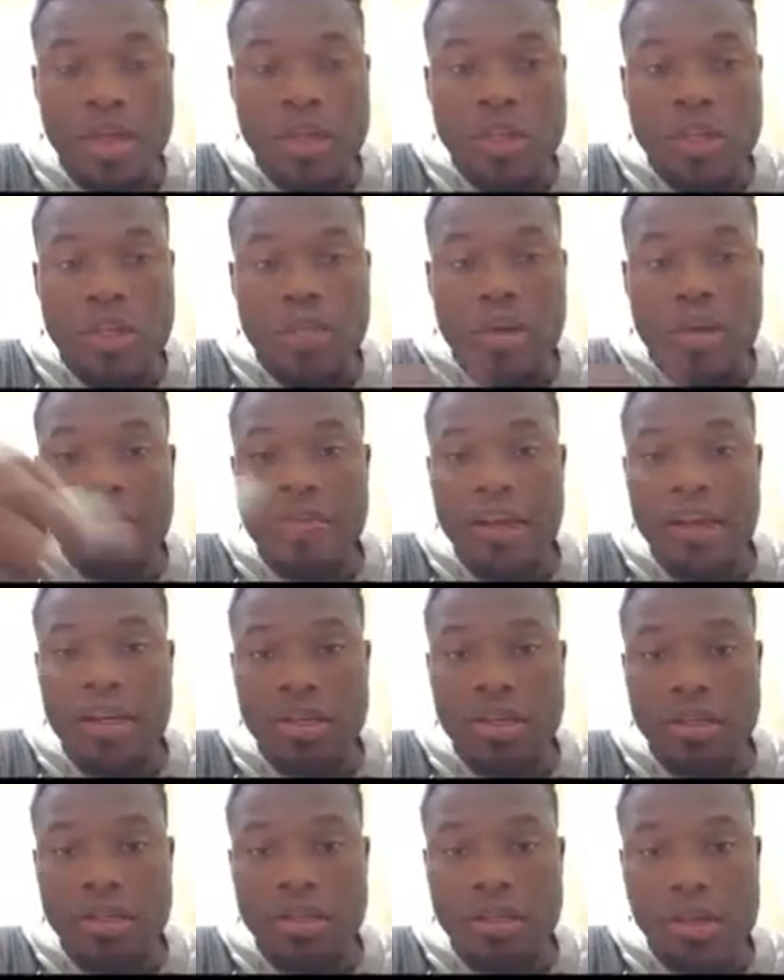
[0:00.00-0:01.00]
So my
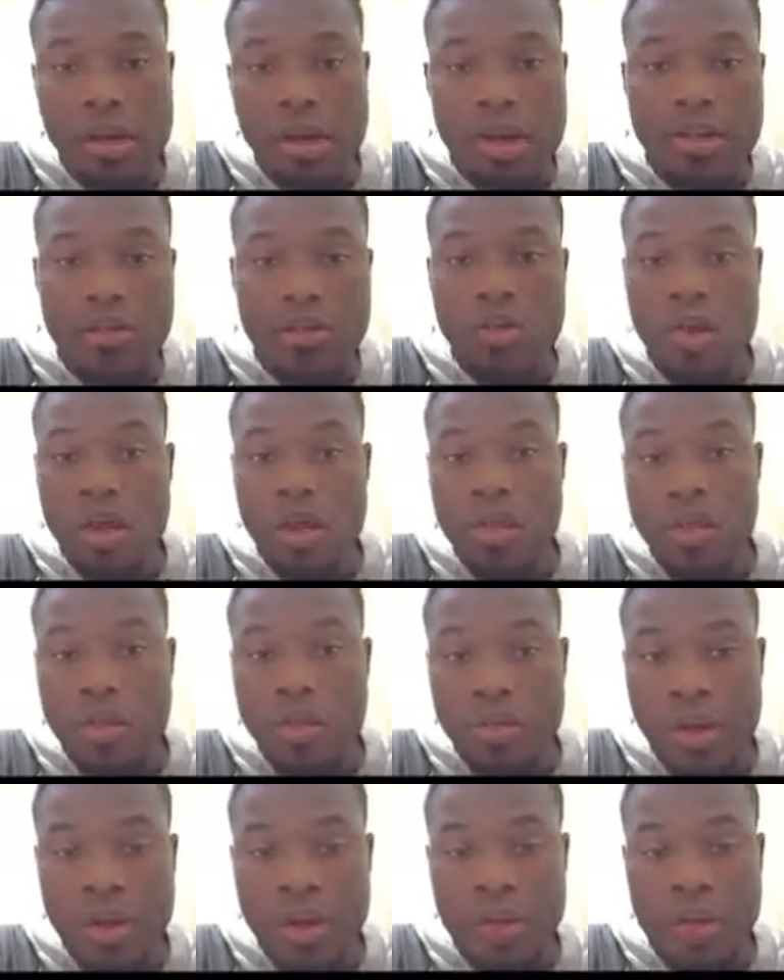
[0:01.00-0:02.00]
vector is 1,
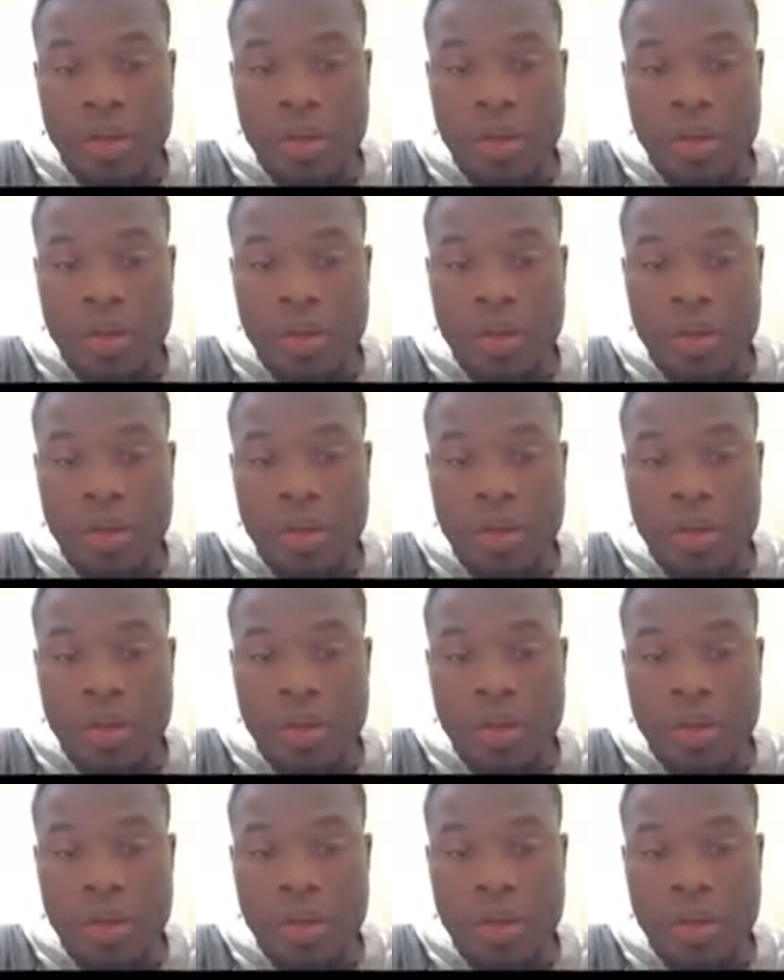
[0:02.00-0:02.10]
3.